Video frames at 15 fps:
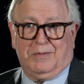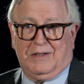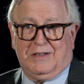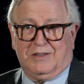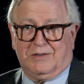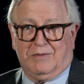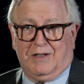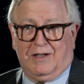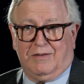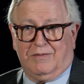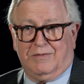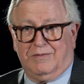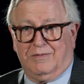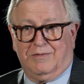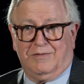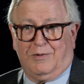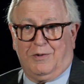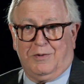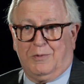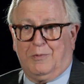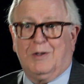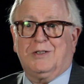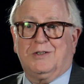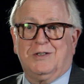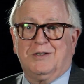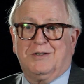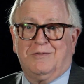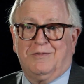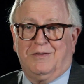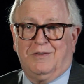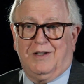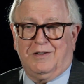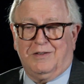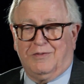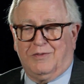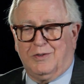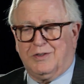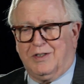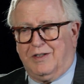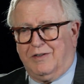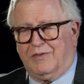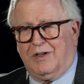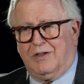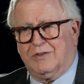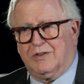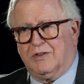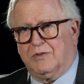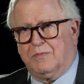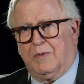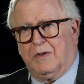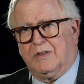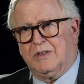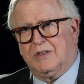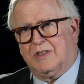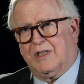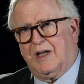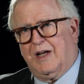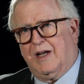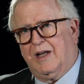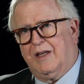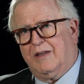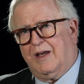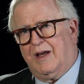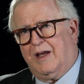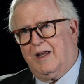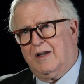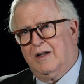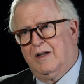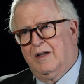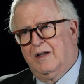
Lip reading: place without all the richness and diversity of cultures, but to say that